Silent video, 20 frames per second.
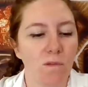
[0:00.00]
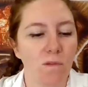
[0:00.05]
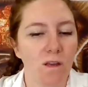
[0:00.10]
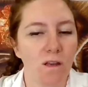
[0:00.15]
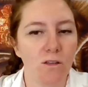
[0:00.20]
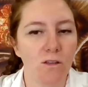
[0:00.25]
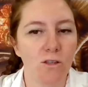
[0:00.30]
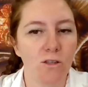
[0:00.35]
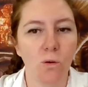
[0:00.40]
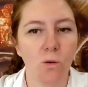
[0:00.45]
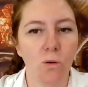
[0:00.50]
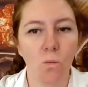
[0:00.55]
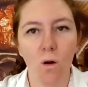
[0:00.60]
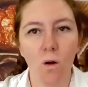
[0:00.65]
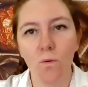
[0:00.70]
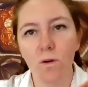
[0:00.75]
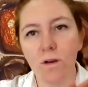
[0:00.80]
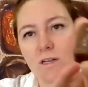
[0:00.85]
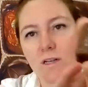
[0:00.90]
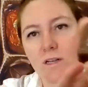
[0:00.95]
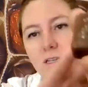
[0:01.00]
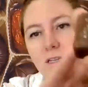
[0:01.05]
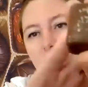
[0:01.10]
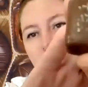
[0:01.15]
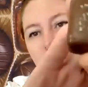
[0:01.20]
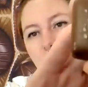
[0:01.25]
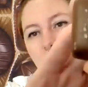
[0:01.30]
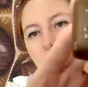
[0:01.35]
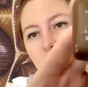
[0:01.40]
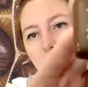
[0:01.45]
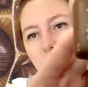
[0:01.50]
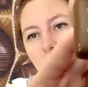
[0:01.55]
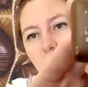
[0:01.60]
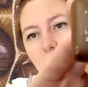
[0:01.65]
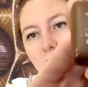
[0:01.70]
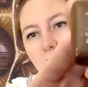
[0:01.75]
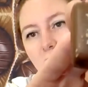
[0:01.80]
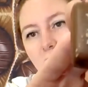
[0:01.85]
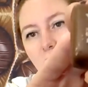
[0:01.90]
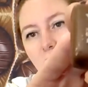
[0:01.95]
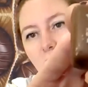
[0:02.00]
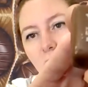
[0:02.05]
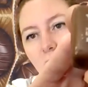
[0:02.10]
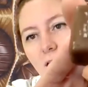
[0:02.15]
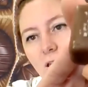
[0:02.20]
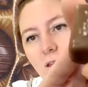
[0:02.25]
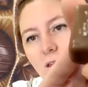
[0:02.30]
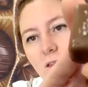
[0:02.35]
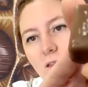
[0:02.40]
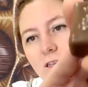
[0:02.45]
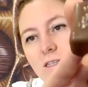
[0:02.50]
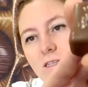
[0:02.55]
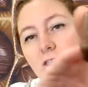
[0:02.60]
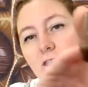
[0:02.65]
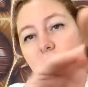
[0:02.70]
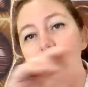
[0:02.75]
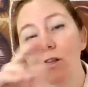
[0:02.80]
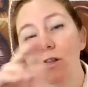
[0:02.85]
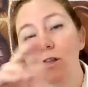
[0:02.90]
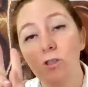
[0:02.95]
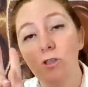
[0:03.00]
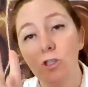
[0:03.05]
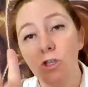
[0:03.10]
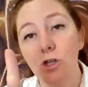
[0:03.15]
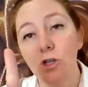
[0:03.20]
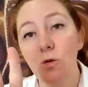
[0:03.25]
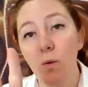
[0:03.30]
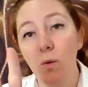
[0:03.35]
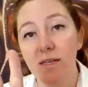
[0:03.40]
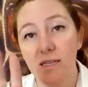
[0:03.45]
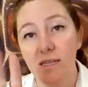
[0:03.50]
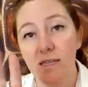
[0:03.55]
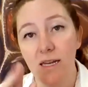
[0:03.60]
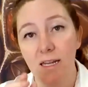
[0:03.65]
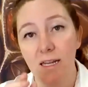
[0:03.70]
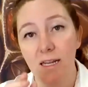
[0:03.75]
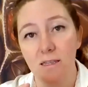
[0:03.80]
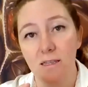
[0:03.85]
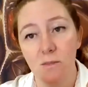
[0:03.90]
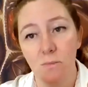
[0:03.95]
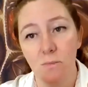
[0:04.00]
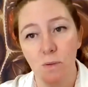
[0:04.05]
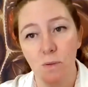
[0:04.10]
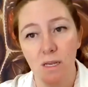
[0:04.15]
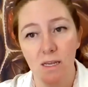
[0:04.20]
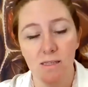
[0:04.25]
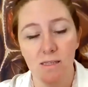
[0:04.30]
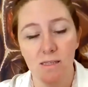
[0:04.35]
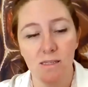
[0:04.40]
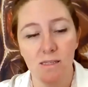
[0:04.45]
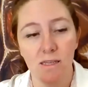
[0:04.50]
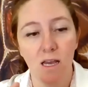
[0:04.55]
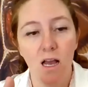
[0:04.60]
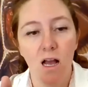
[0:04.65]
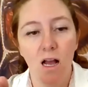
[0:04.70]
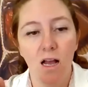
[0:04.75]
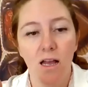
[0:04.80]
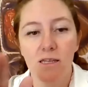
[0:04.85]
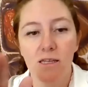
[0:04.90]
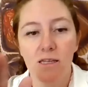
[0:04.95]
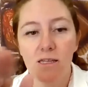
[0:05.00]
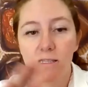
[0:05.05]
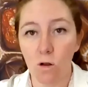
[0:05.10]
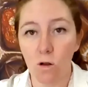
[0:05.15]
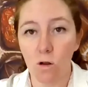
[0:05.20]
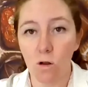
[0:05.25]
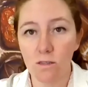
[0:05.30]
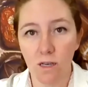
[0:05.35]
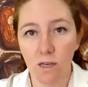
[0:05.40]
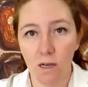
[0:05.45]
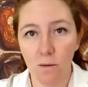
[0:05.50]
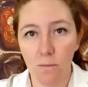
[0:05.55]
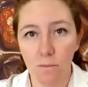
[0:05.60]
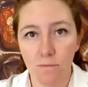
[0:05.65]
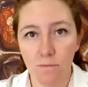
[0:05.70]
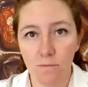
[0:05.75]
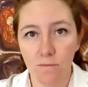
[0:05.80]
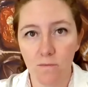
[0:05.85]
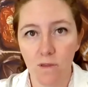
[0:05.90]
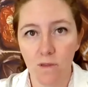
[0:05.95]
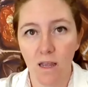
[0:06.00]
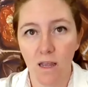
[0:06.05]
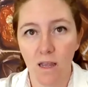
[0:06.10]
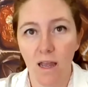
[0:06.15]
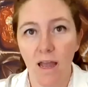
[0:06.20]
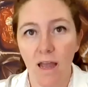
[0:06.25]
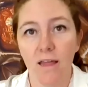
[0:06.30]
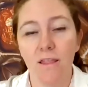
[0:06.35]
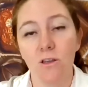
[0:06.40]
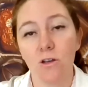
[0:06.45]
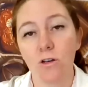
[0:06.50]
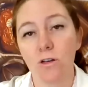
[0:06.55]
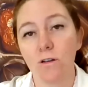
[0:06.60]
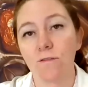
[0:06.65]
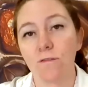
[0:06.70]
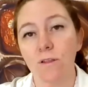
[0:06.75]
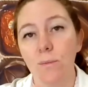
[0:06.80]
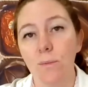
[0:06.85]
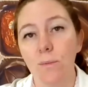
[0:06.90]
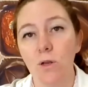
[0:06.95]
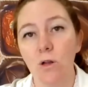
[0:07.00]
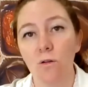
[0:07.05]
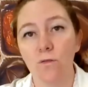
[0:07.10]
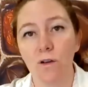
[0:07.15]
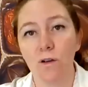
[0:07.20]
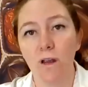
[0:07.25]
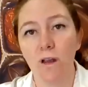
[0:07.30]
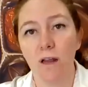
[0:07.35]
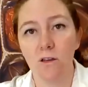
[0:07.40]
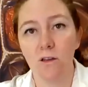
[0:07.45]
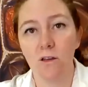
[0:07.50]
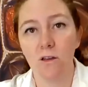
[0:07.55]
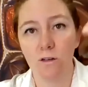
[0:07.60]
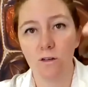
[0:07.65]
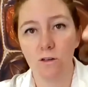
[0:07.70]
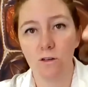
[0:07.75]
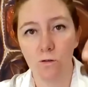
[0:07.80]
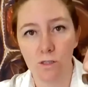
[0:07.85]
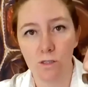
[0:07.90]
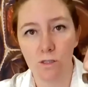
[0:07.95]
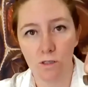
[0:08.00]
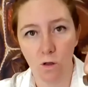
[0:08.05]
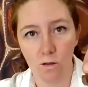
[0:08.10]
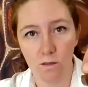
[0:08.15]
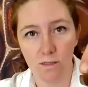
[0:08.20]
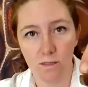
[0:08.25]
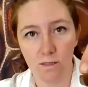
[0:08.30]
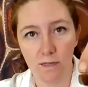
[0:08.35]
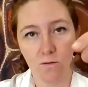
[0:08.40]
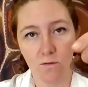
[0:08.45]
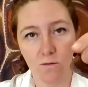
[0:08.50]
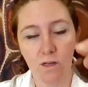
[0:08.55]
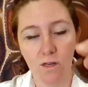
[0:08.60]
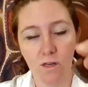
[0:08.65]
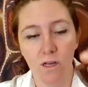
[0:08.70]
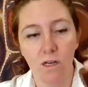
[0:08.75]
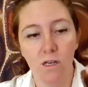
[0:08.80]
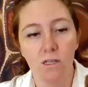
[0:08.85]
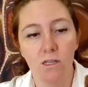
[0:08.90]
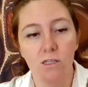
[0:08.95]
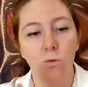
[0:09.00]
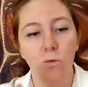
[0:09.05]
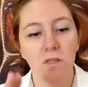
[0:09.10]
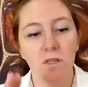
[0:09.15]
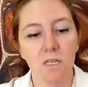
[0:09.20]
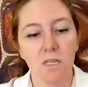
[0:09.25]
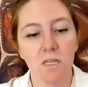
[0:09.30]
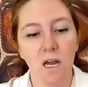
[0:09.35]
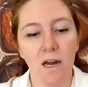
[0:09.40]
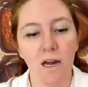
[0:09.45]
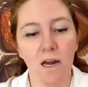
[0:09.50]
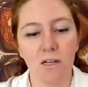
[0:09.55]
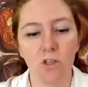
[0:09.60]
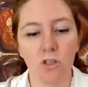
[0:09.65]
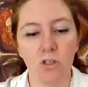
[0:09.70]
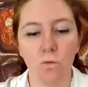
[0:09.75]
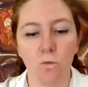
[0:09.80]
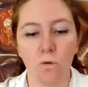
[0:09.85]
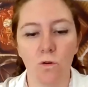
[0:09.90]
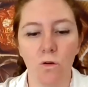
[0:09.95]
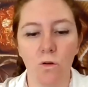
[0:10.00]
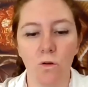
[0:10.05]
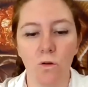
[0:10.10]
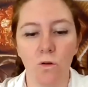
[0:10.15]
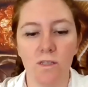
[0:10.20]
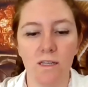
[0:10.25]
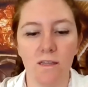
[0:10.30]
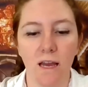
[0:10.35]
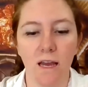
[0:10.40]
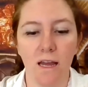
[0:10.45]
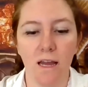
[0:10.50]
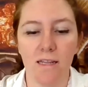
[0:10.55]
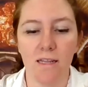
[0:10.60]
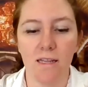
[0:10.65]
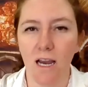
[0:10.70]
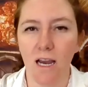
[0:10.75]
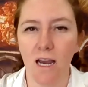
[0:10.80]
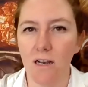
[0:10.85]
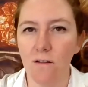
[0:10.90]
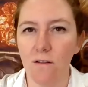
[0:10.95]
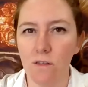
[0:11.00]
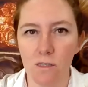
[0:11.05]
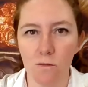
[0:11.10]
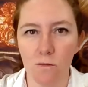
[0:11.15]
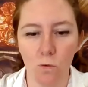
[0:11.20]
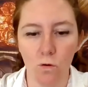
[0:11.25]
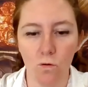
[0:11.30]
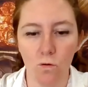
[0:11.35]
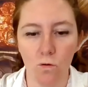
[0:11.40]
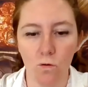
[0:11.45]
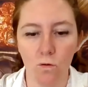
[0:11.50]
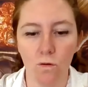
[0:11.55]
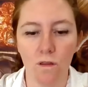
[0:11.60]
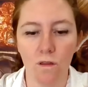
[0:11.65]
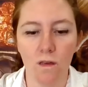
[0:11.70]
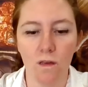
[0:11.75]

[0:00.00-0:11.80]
So what we're going to do, and there's two ways to eat this piece, is salt up, and then you're going to flip it over and you're going to do salt down. So with touch, we're noticing that it's kind of smooth.